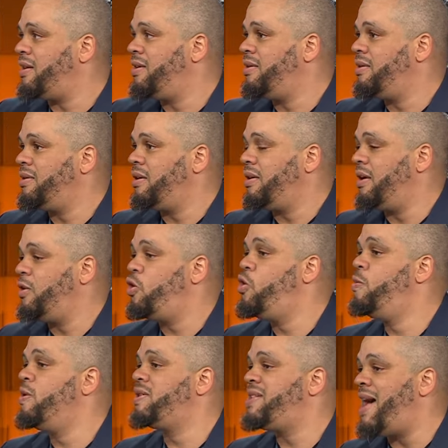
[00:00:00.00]
an
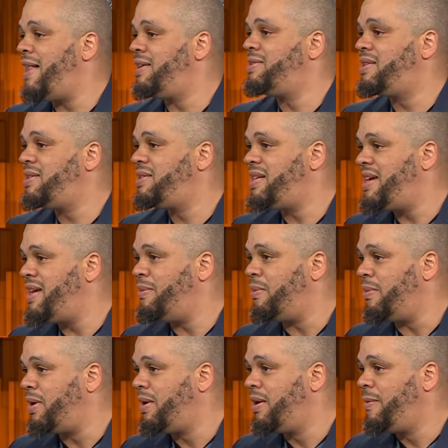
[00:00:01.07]
uber talented
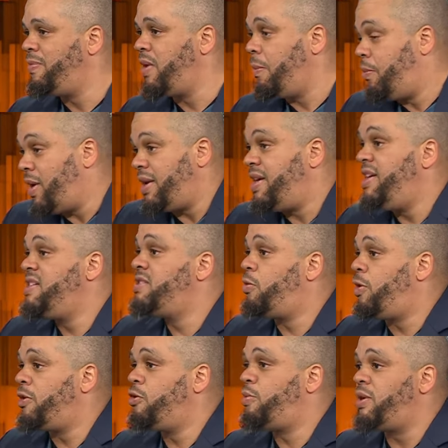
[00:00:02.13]
team. But he's the
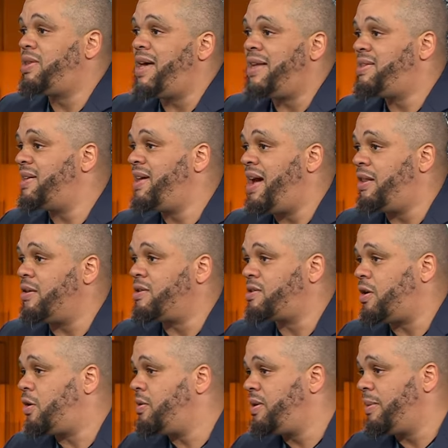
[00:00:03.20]
one who put that together.
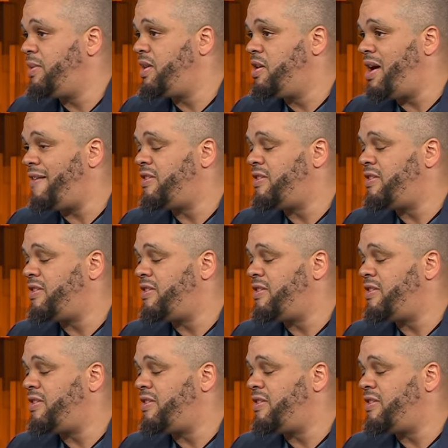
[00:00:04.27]
So I mean, you